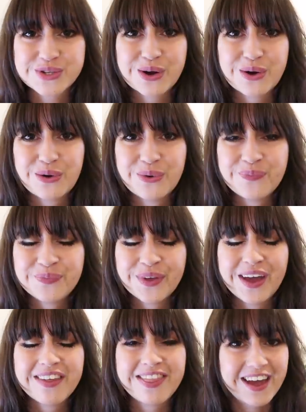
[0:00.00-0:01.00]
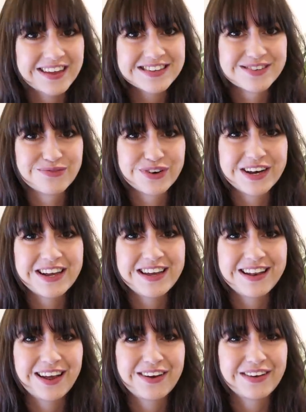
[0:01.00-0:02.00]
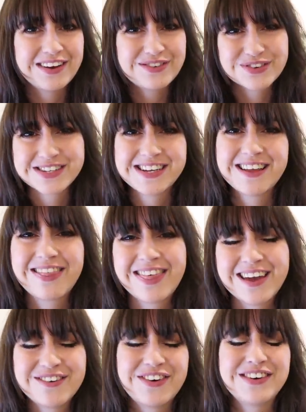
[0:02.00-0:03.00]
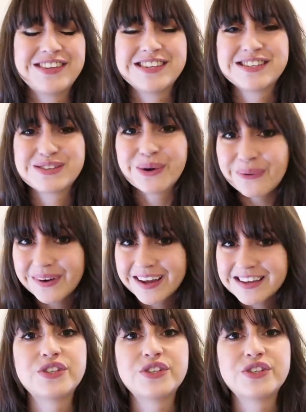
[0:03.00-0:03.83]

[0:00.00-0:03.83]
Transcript: So that's really like an interesting thing about this story.